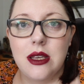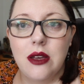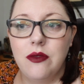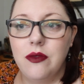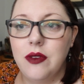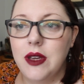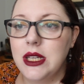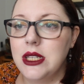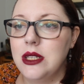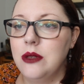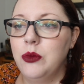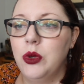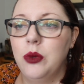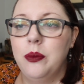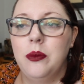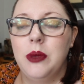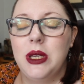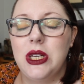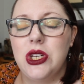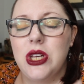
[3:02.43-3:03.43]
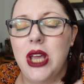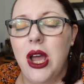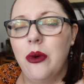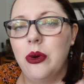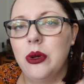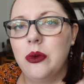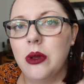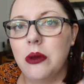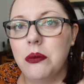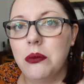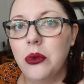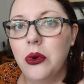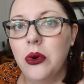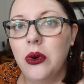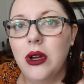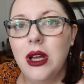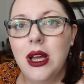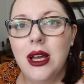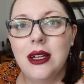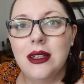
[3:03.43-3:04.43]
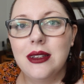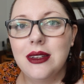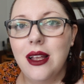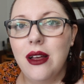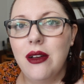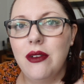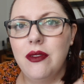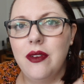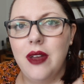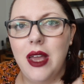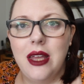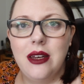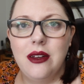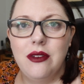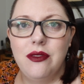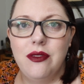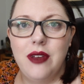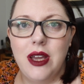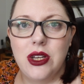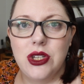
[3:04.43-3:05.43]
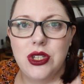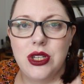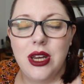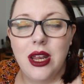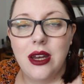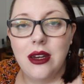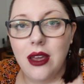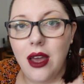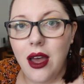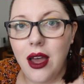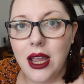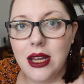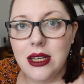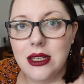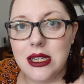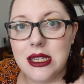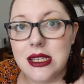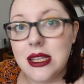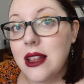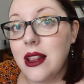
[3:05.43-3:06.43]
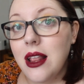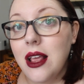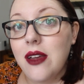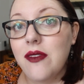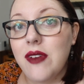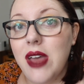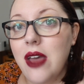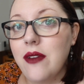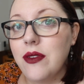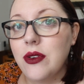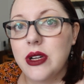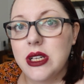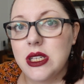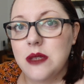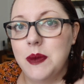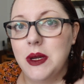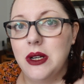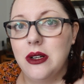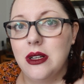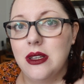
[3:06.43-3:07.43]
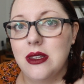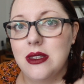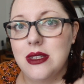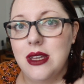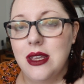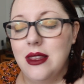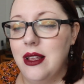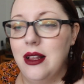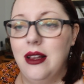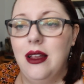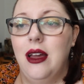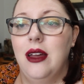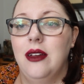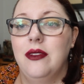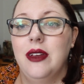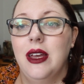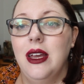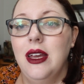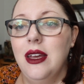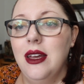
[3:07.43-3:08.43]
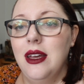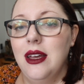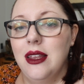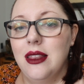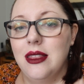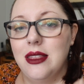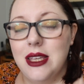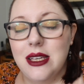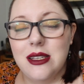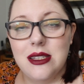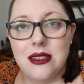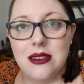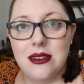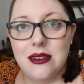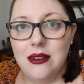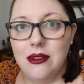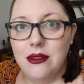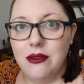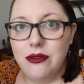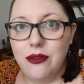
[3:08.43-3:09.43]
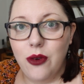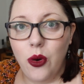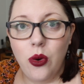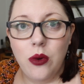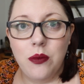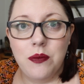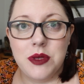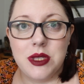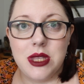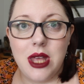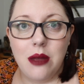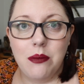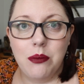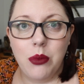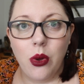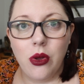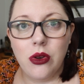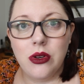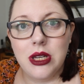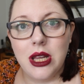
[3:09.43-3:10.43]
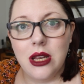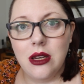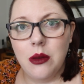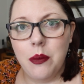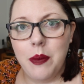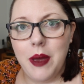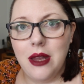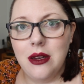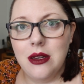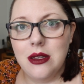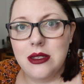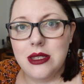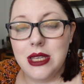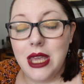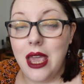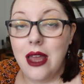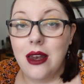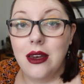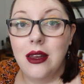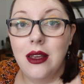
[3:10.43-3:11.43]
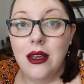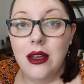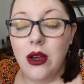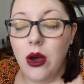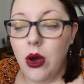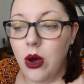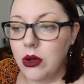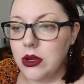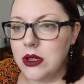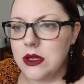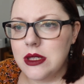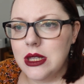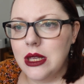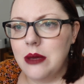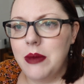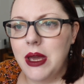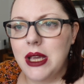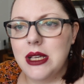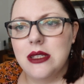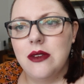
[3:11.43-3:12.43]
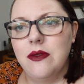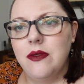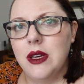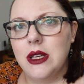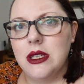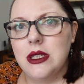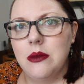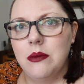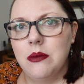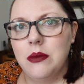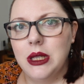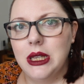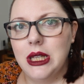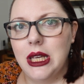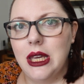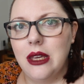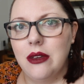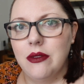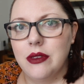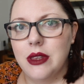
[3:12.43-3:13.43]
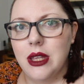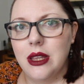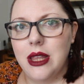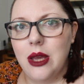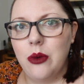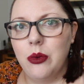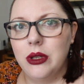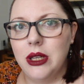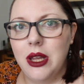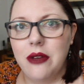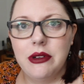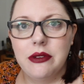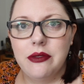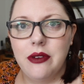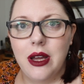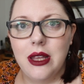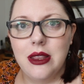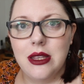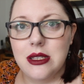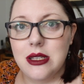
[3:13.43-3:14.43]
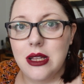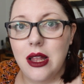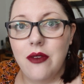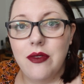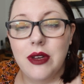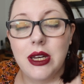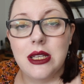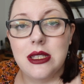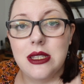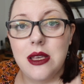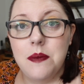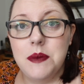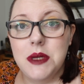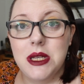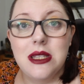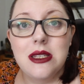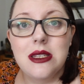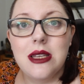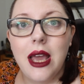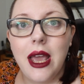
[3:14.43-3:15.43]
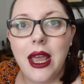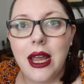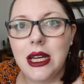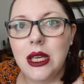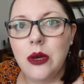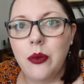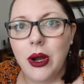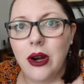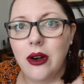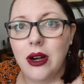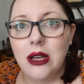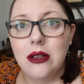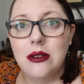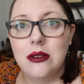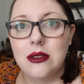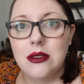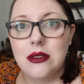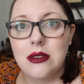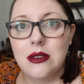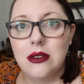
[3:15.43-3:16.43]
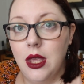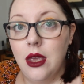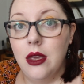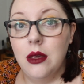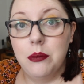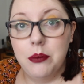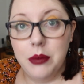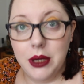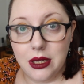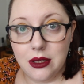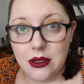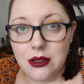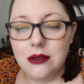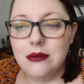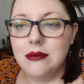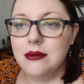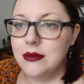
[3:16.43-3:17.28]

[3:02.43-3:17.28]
a victim will be showered with more love and affection and kindness than they have ever experienced in their life. This forms that bond and dependency and honestly makes a victim believe that they will never find this love and acceptance anywhere else. But